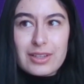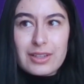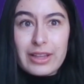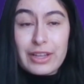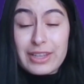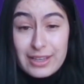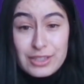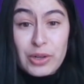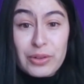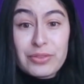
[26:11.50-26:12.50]
like,
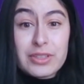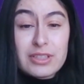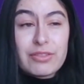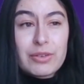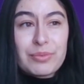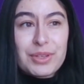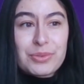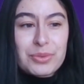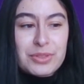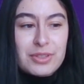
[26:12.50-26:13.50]
yes, all of the different
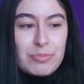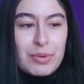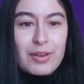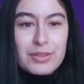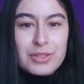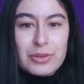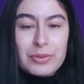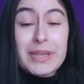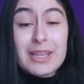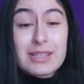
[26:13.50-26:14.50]
resources, but
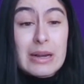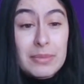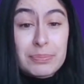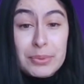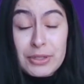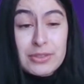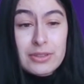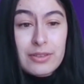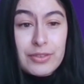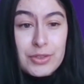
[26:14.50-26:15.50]
also because I'm
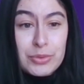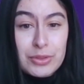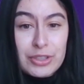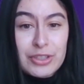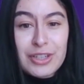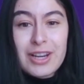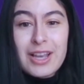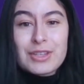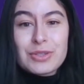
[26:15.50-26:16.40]
personally a visual learner,